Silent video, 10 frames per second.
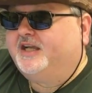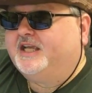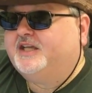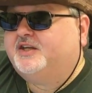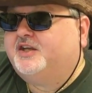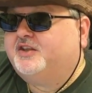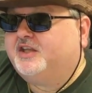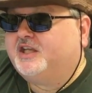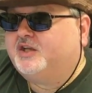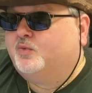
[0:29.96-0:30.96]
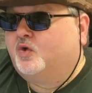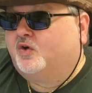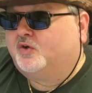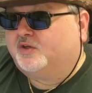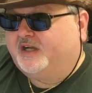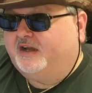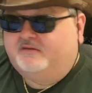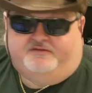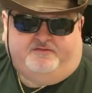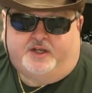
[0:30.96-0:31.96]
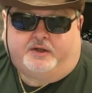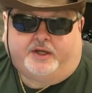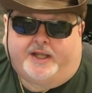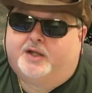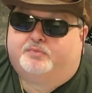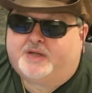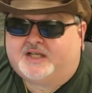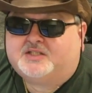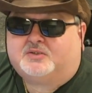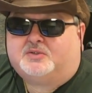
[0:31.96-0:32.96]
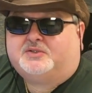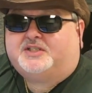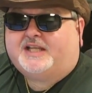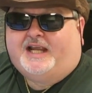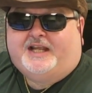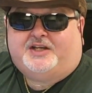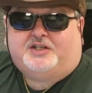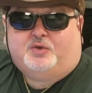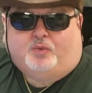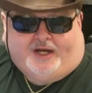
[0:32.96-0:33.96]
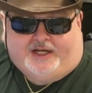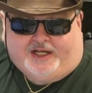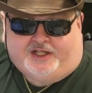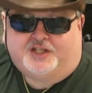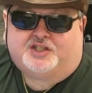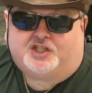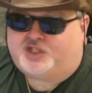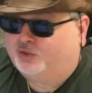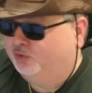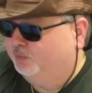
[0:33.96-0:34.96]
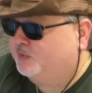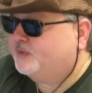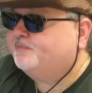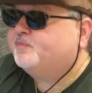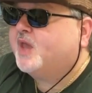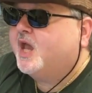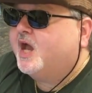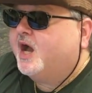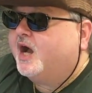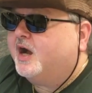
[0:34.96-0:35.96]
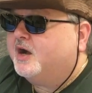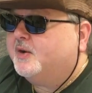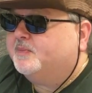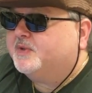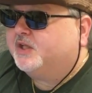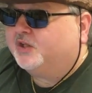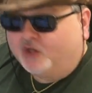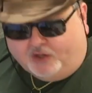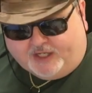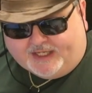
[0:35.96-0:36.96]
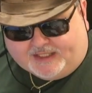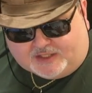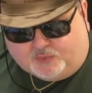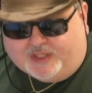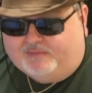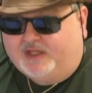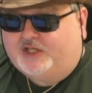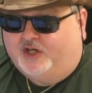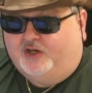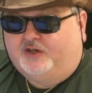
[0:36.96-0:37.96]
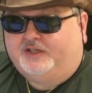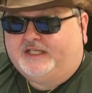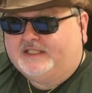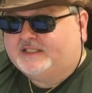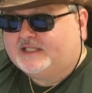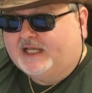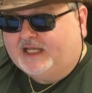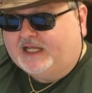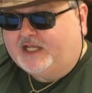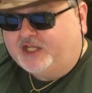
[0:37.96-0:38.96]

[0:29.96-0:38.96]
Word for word: in the world of figuring out puzzles and raiding tombs. Lara, as we meet her, is a